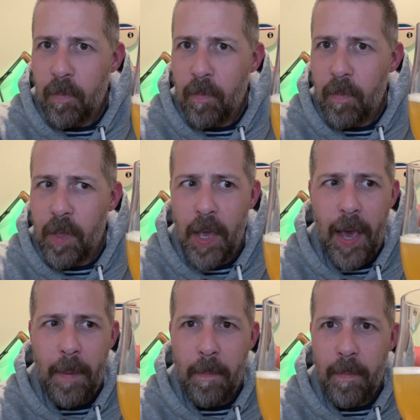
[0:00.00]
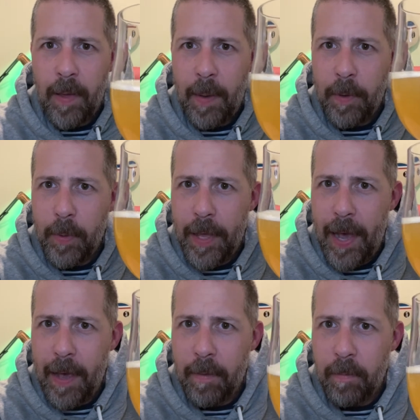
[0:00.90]
Yeah, happy with
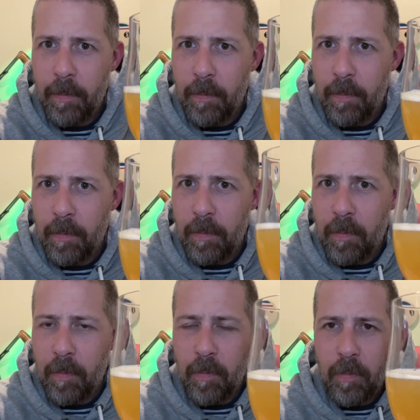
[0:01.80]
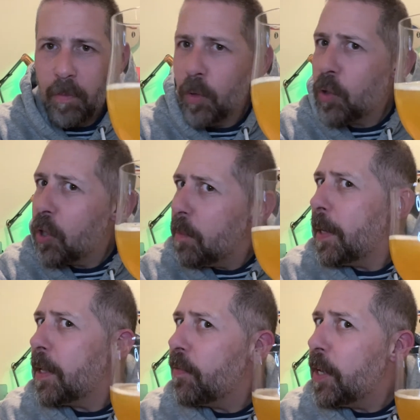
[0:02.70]
that. It's good,
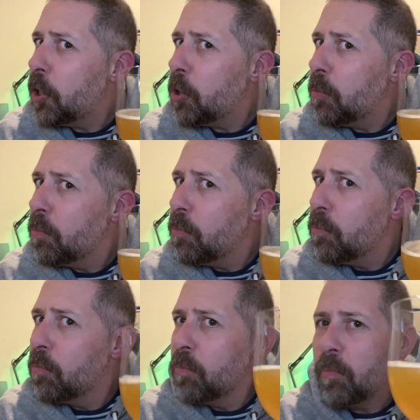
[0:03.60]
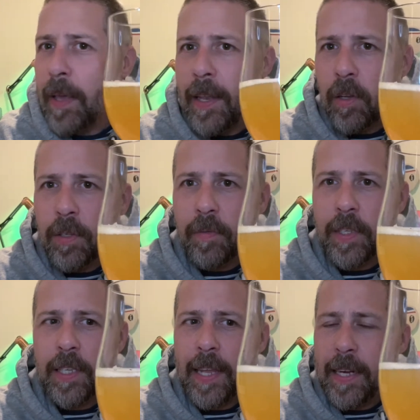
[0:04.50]
plenty of fizz. Yeah, nice and
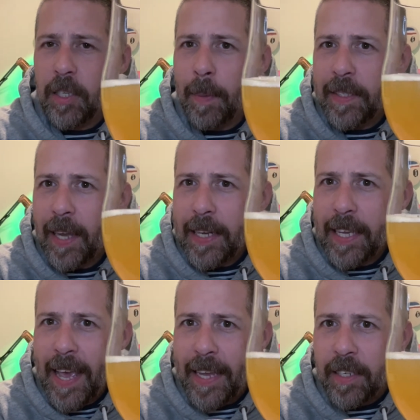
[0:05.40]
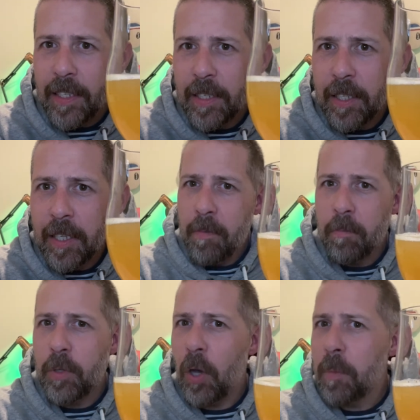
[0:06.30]
fizzy. Yeah, and it's maintaining a head.
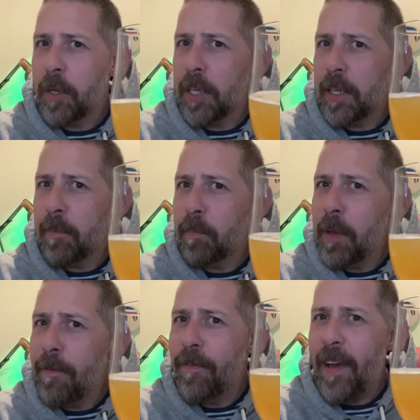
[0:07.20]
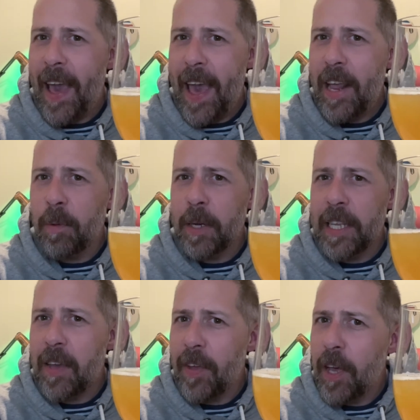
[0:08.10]
So I'm going to be fair and I'm going
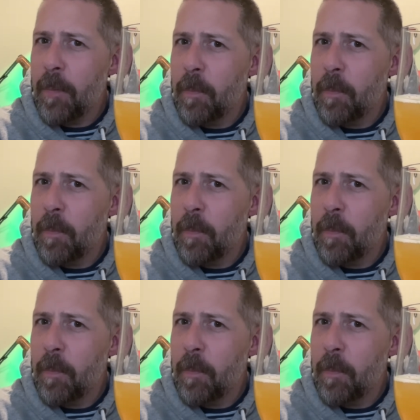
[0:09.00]
to give it a